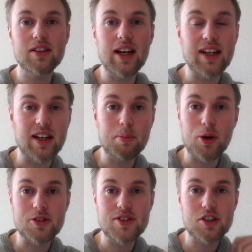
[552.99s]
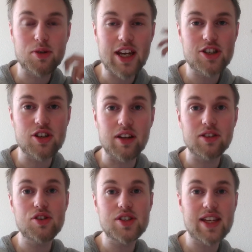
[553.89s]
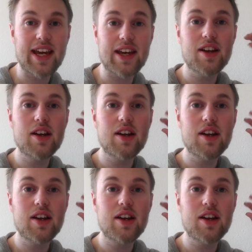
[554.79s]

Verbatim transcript: another person's situation to say,